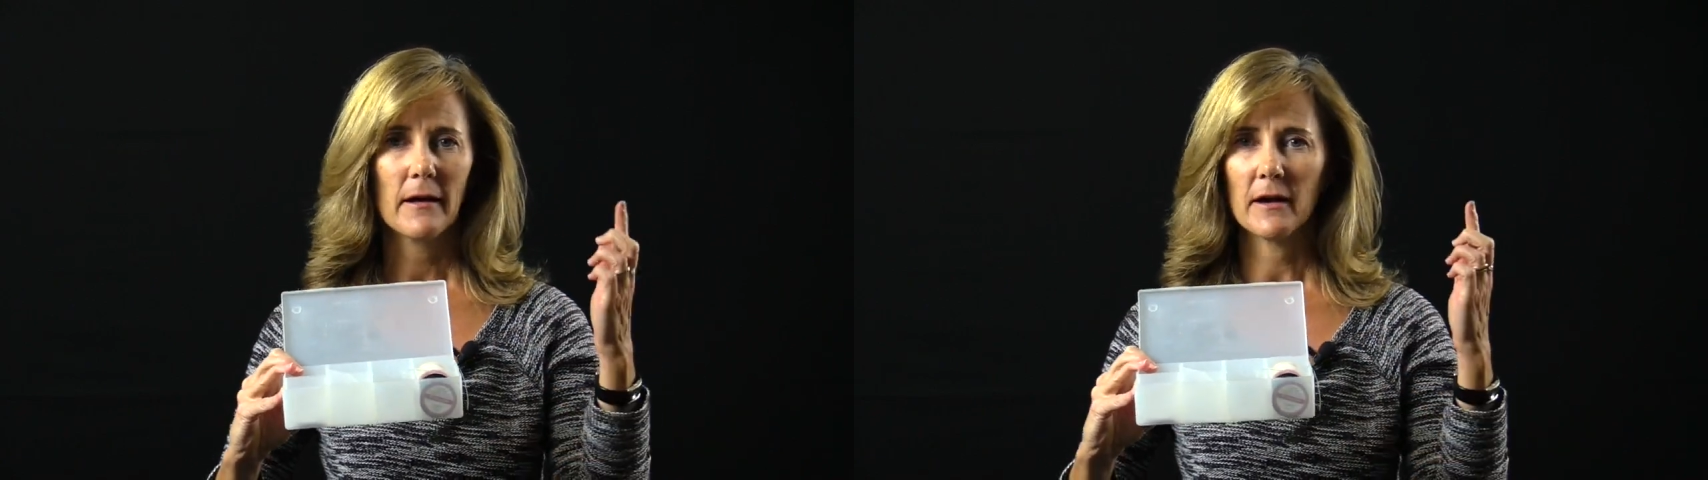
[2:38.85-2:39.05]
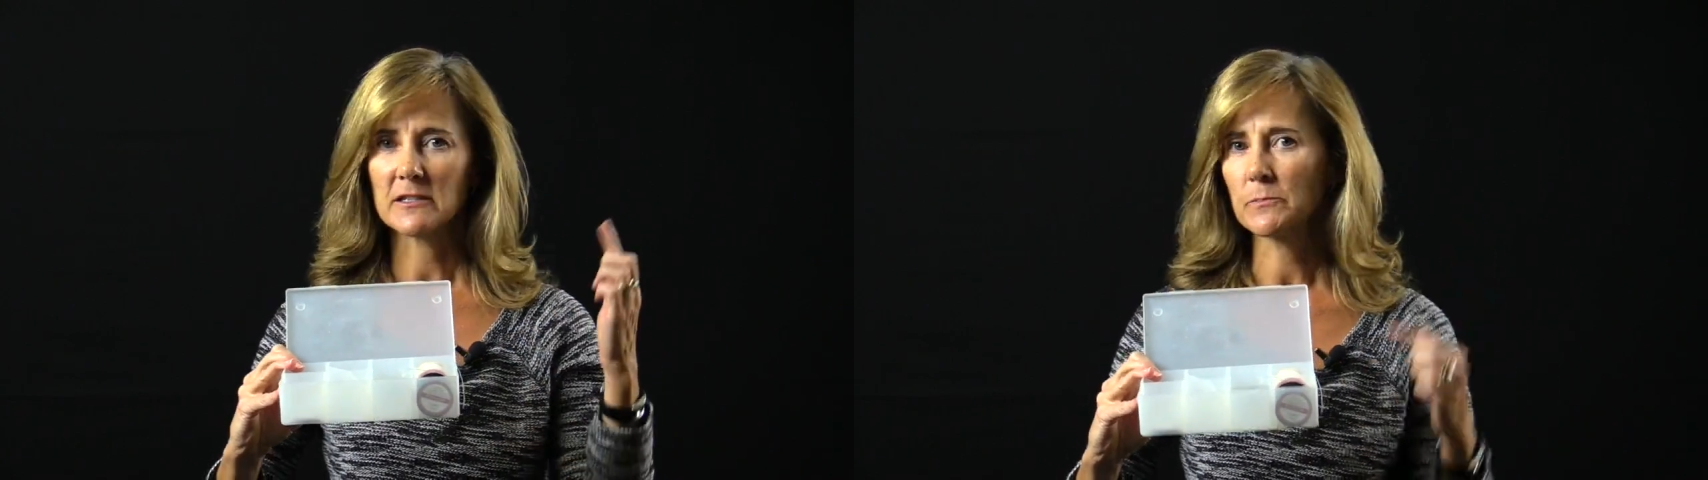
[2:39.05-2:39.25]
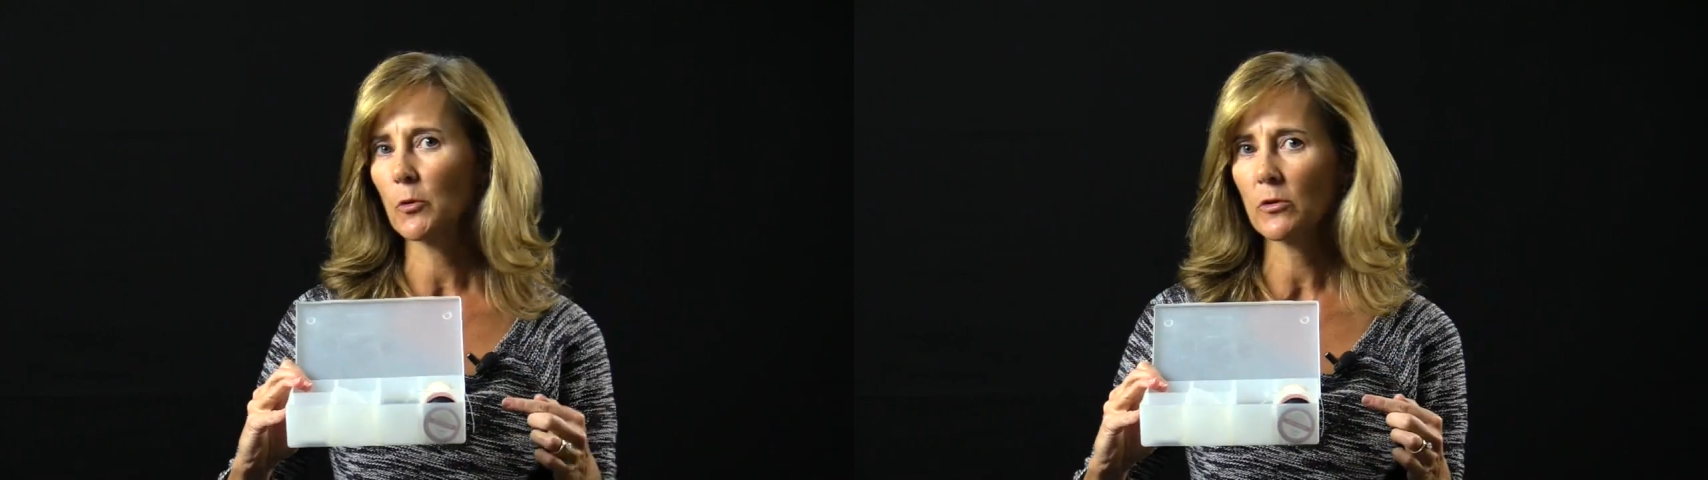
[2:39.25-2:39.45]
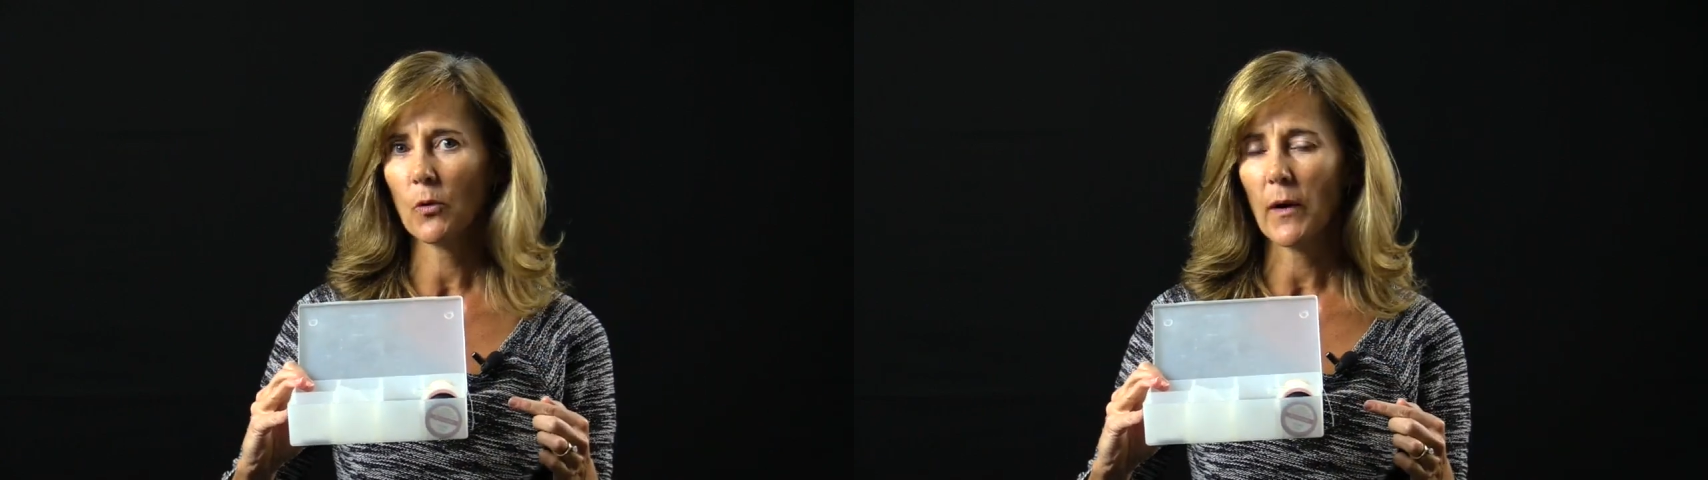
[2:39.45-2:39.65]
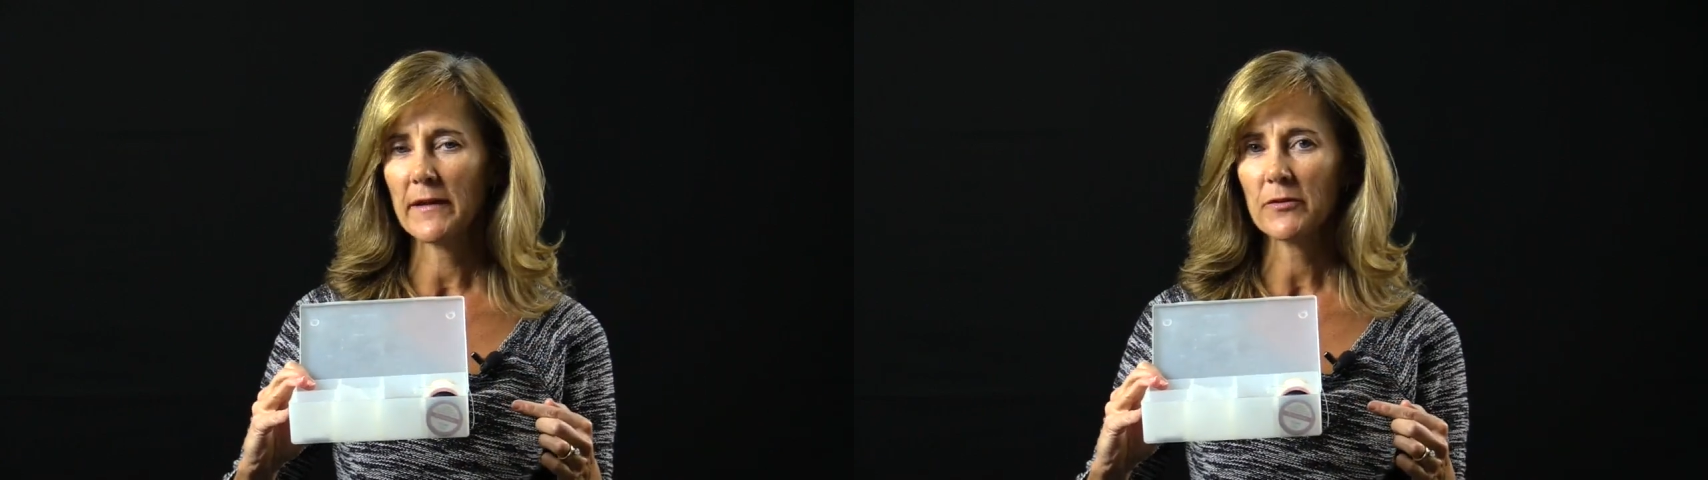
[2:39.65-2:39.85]
a spool
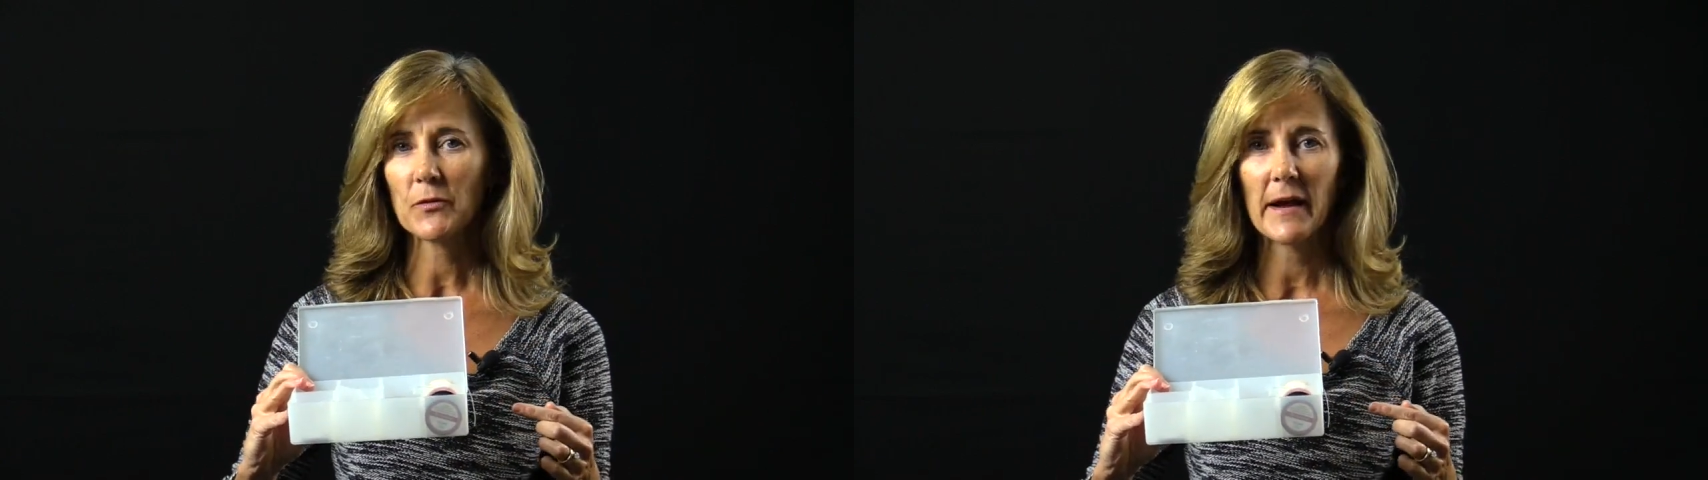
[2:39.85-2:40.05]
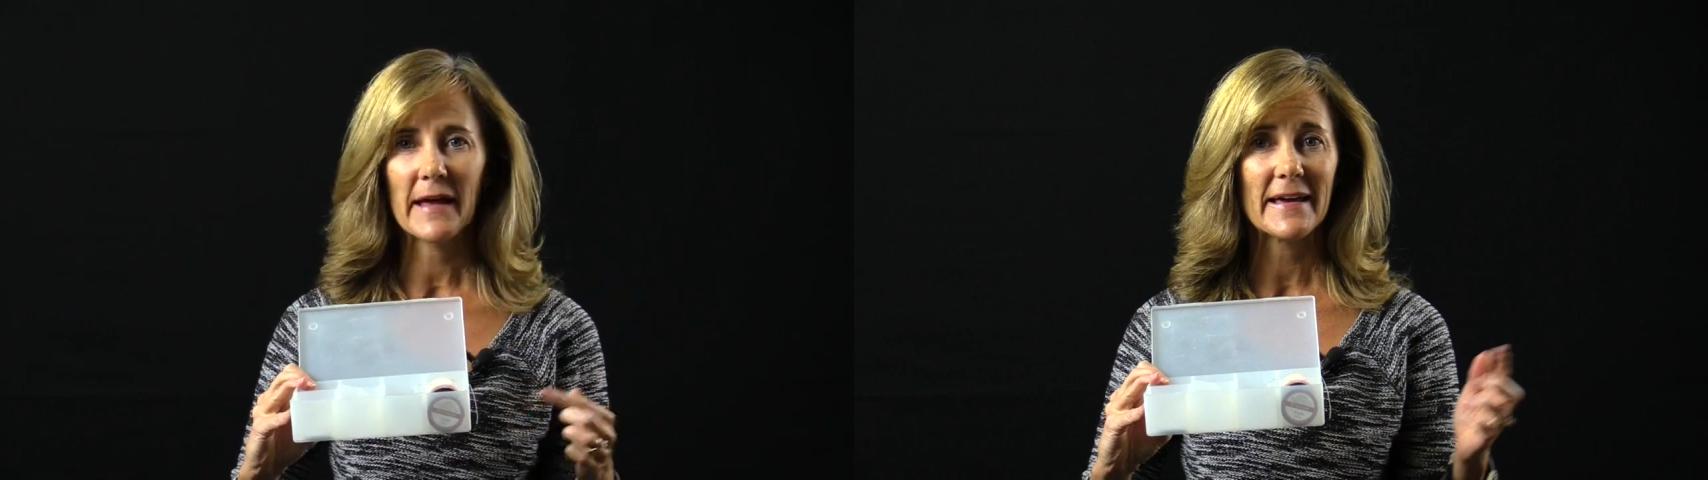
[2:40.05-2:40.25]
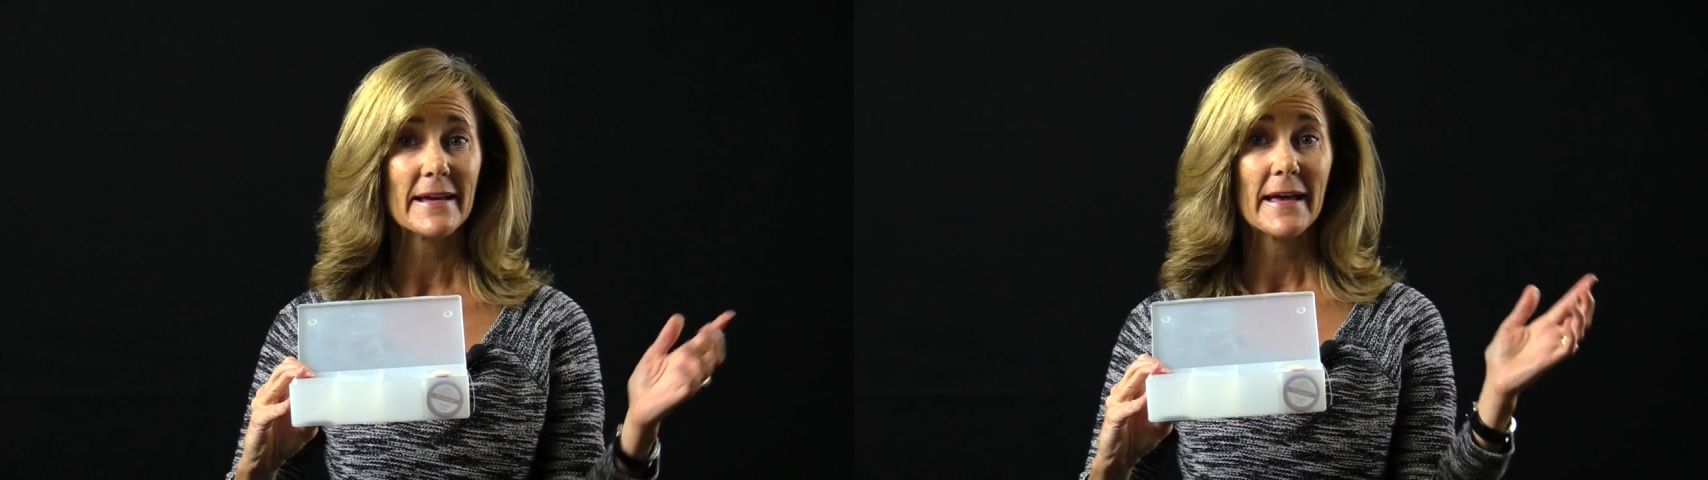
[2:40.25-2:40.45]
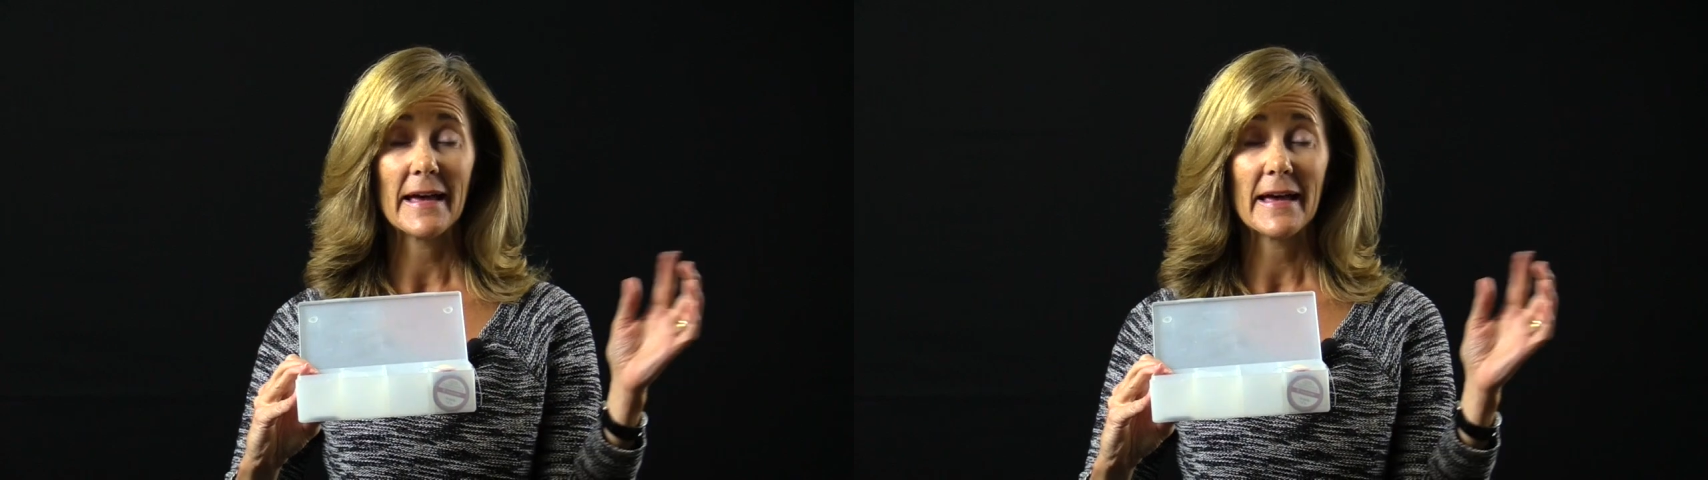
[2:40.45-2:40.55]
of white thread,